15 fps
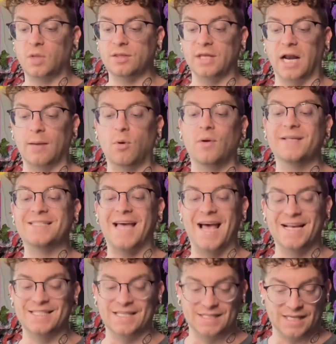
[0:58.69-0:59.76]
that I'm always
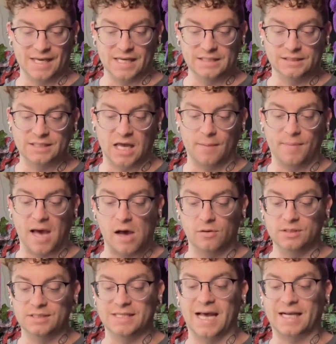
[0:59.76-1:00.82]
hesitant
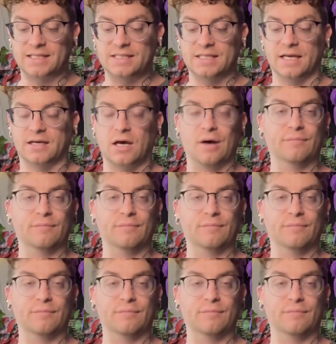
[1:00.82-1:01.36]
about decks that come